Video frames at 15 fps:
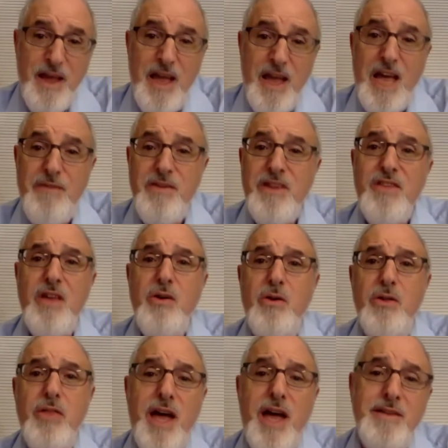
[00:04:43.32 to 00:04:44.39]
Having said
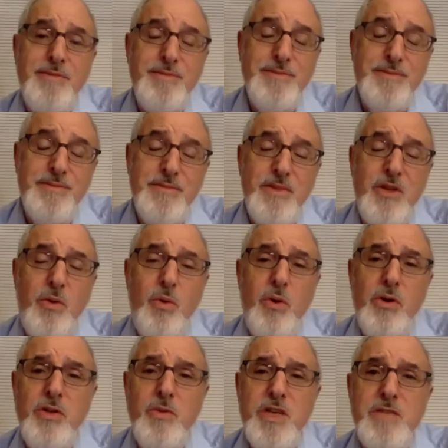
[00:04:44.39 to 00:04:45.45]
all that, the
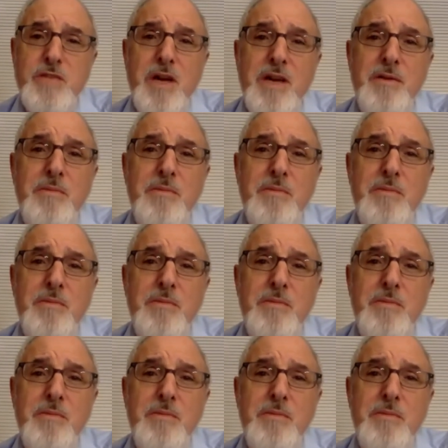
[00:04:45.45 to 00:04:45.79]
world in which my